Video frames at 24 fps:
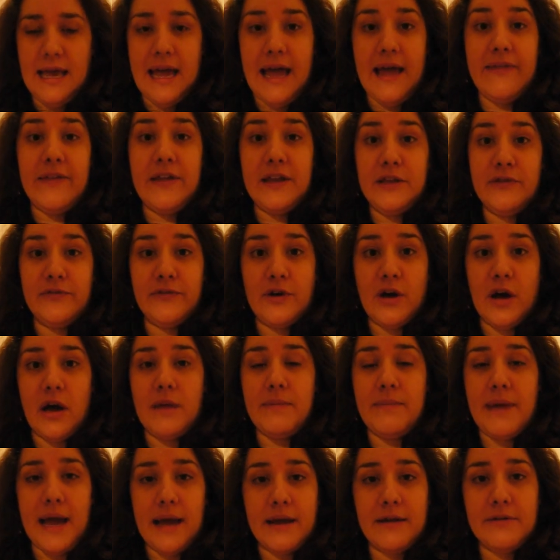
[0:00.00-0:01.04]
And then you've
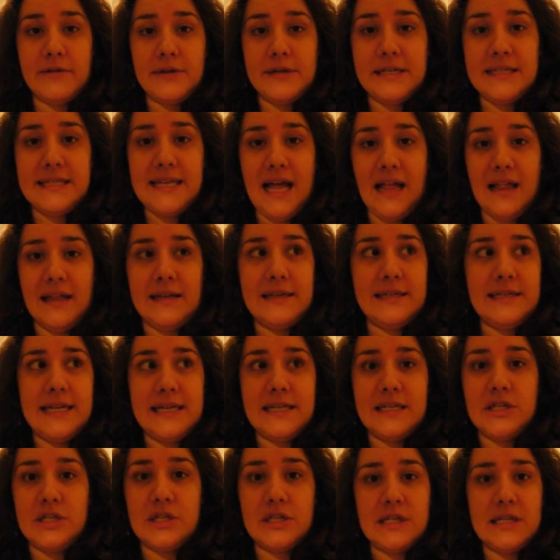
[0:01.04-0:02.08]
got macaroni salad. It
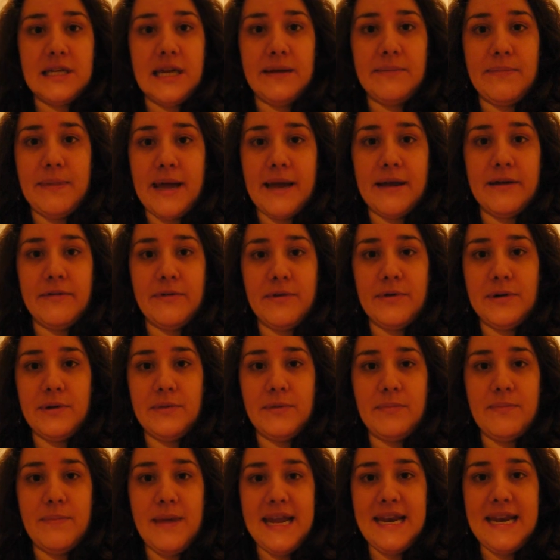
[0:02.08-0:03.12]
tastes just like macaroni
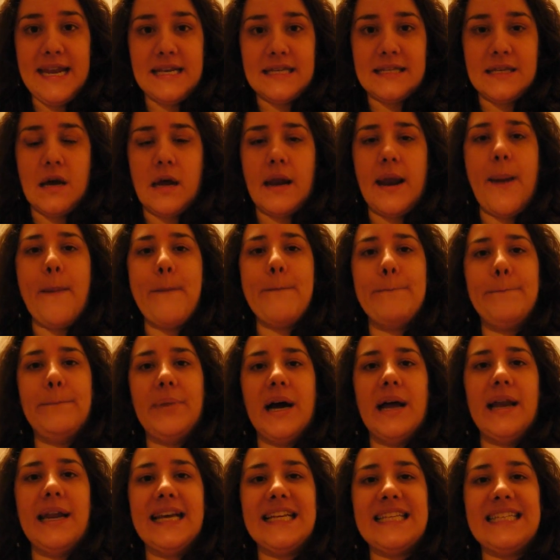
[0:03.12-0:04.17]
with mayonnaise on it,
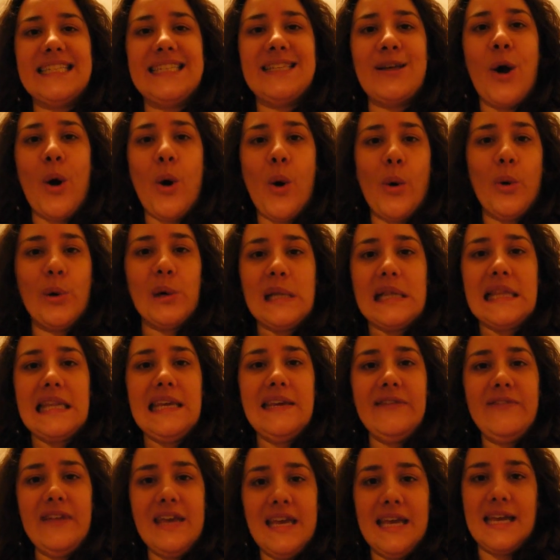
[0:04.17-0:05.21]
but it's
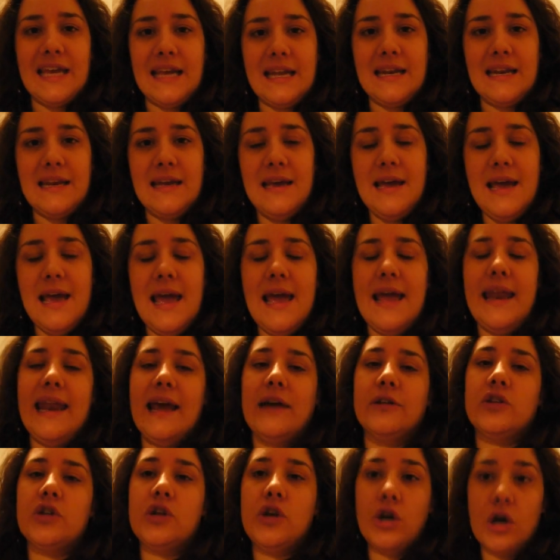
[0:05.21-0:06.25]
totally vegan.
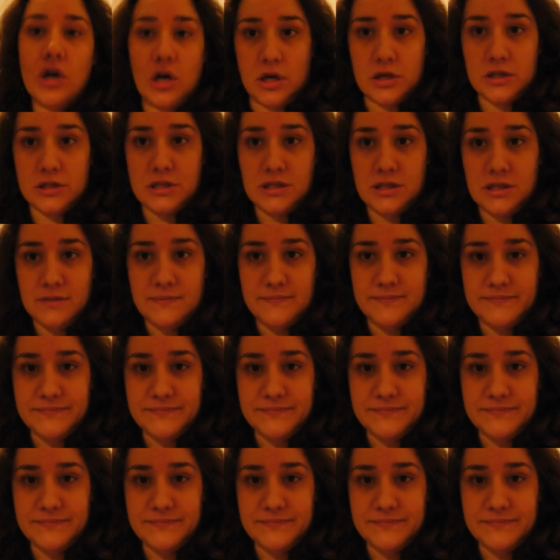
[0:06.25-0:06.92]
Now it's cooked,